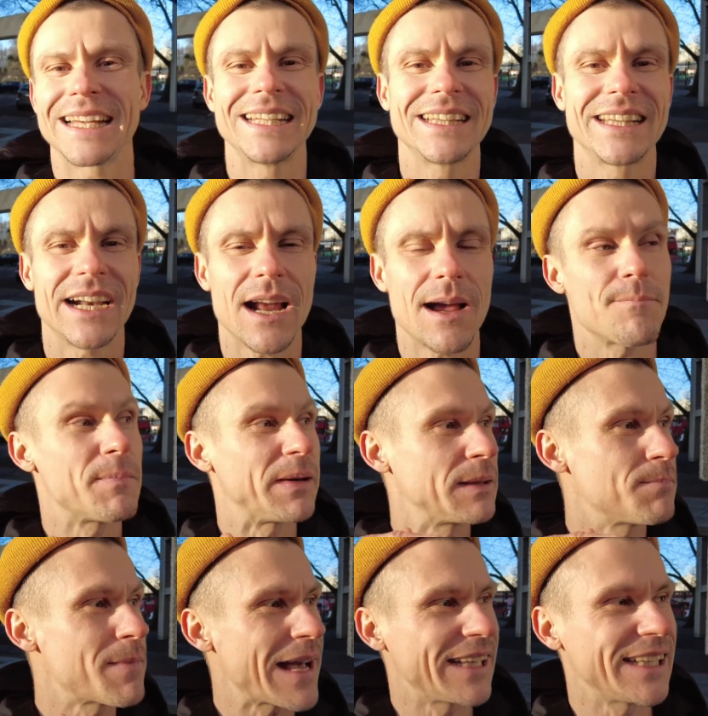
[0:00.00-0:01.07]
in there are in
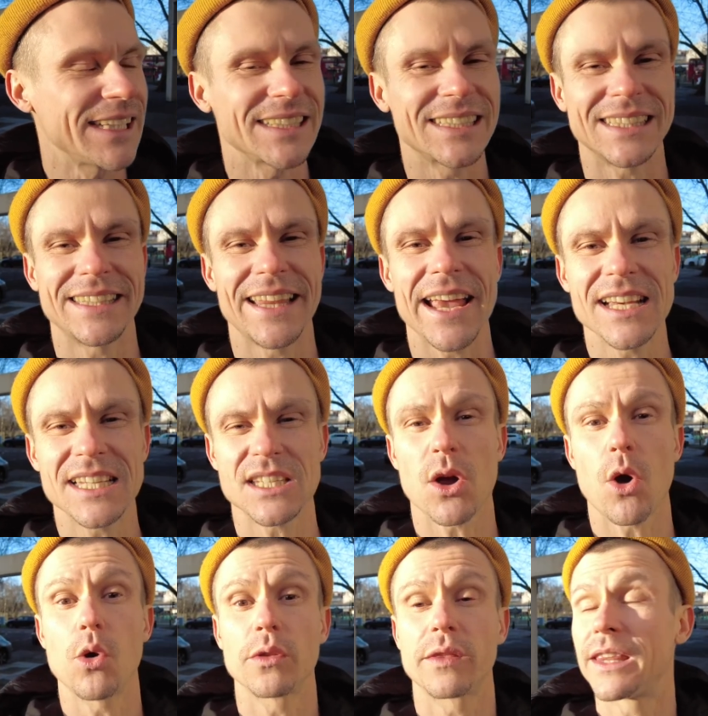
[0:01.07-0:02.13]
many states
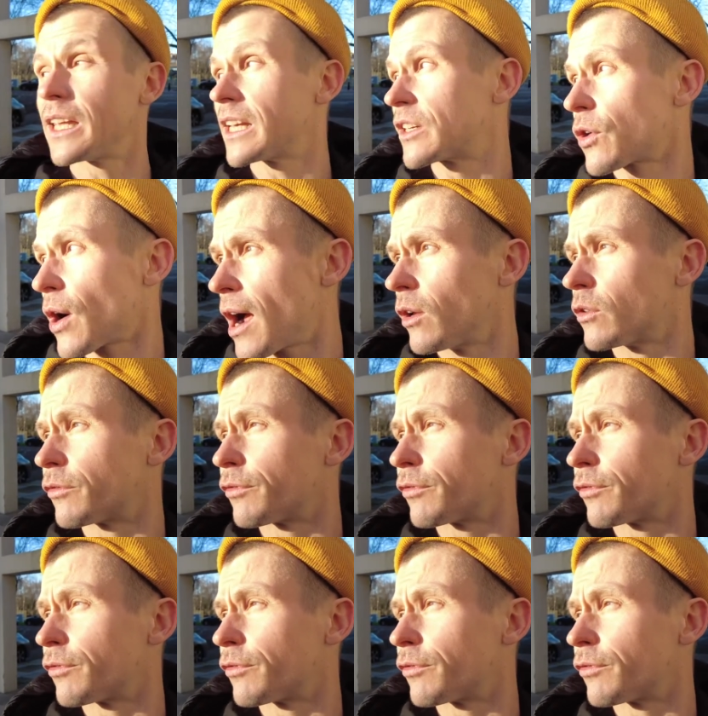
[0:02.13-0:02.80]
on the ground